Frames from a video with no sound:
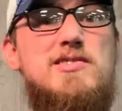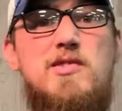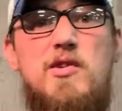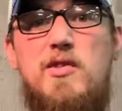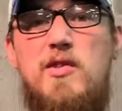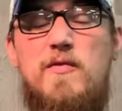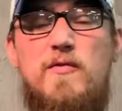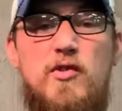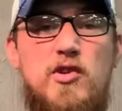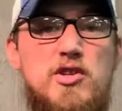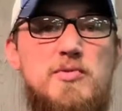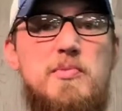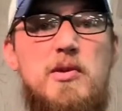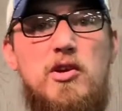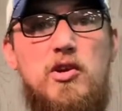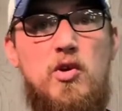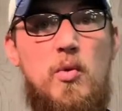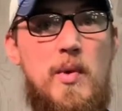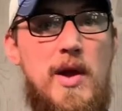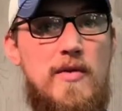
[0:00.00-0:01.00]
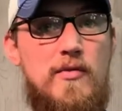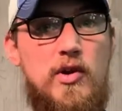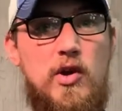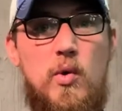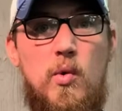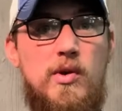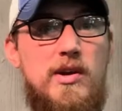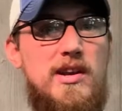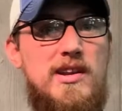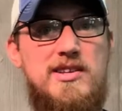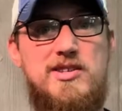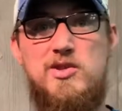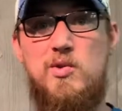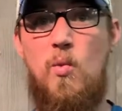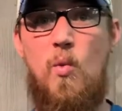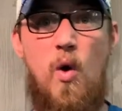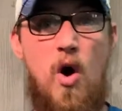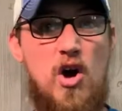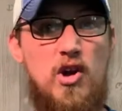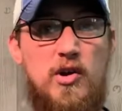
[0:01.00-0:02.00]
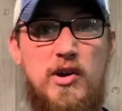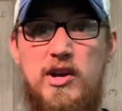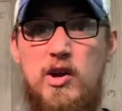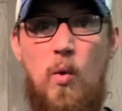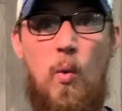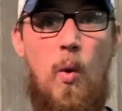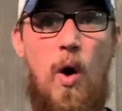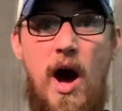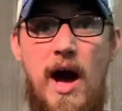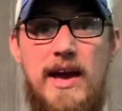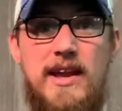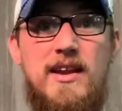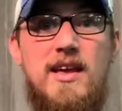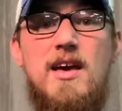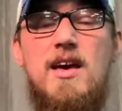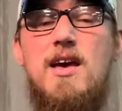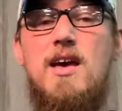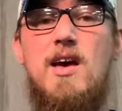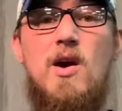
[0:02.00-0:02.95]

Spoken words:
you know, the first miracle we have recorded is the water into wine.